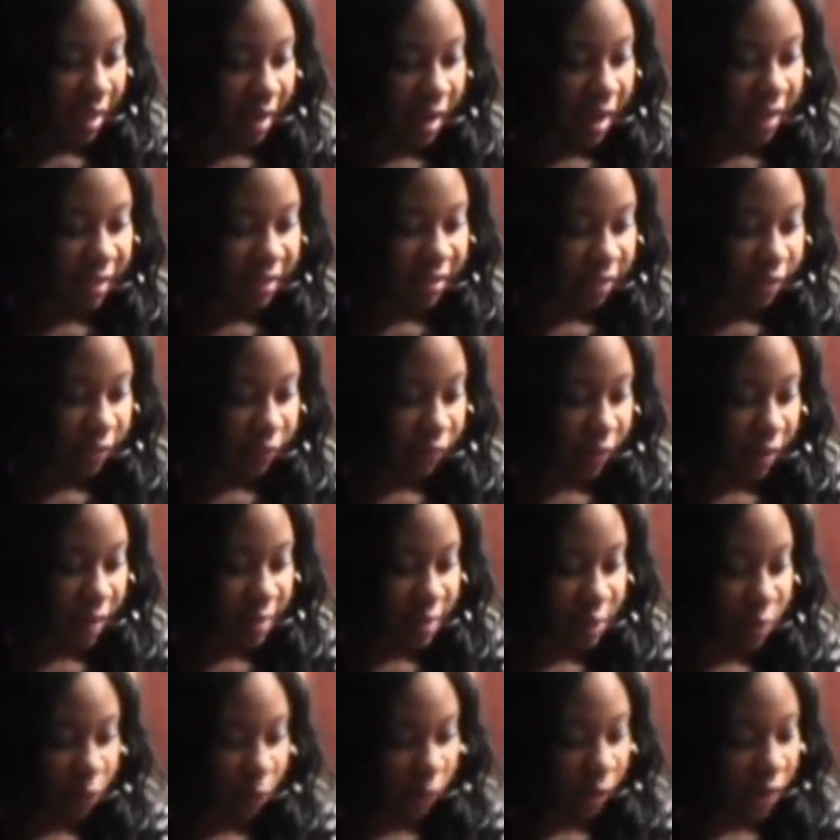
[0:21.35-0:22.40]
And I actually read
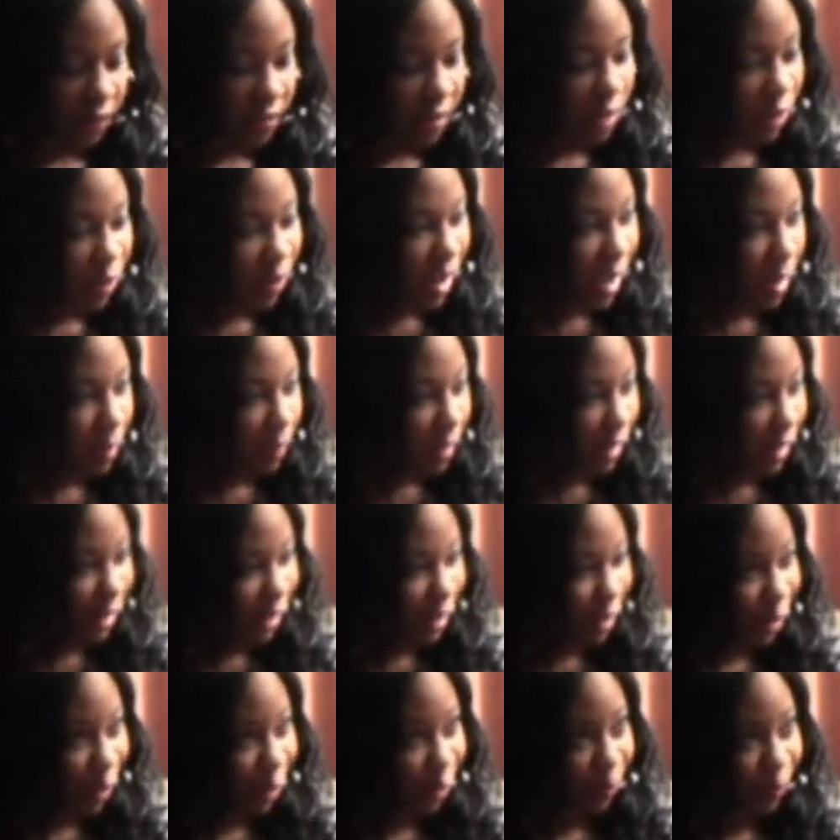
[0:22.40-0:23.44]
somewhere that you had met
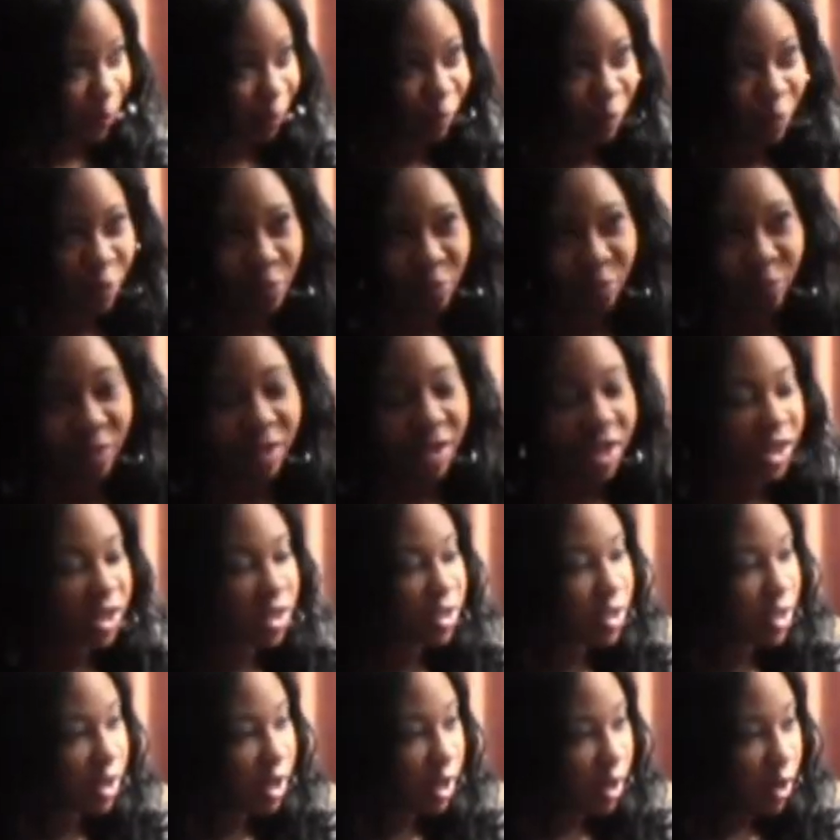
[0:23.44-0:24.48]
him
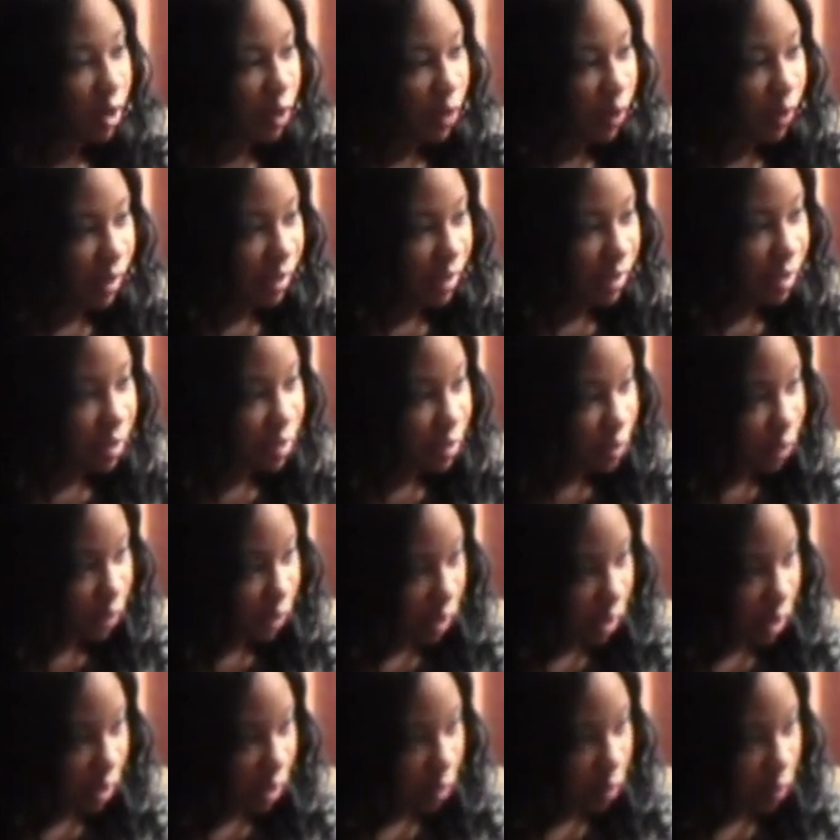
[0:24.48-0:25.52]
years ago in the
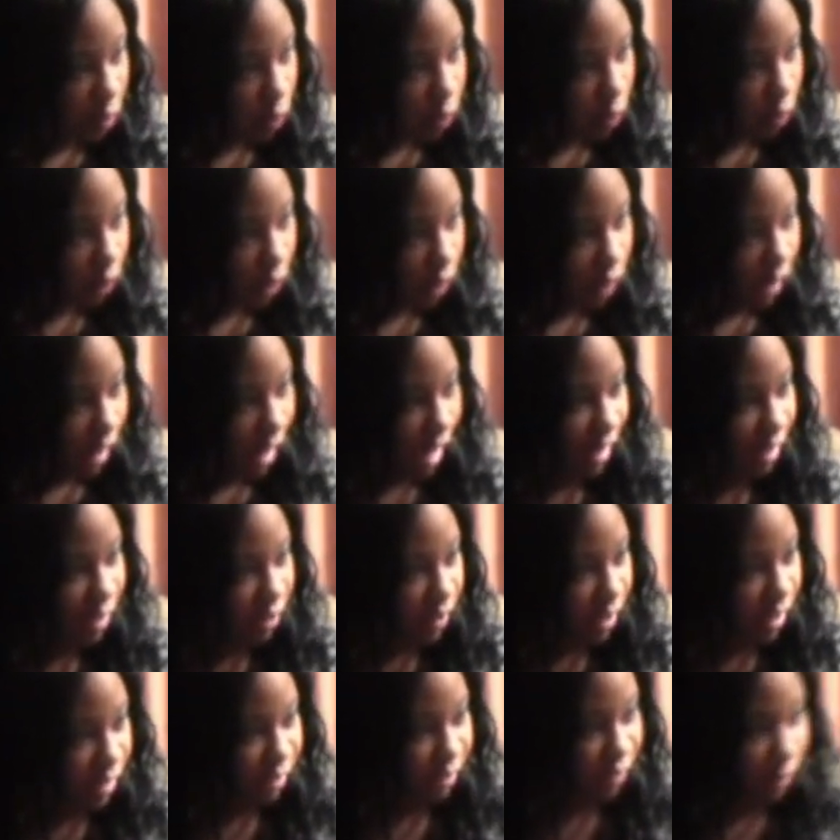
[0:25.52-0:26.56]
studio, or how did you
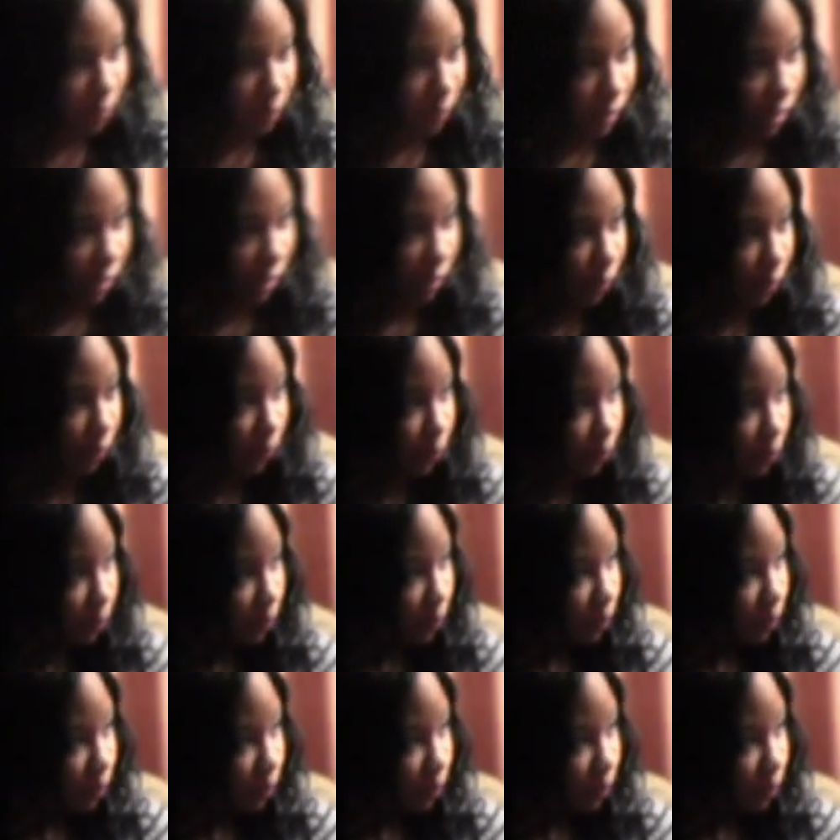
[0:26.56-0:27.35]
actually meet him?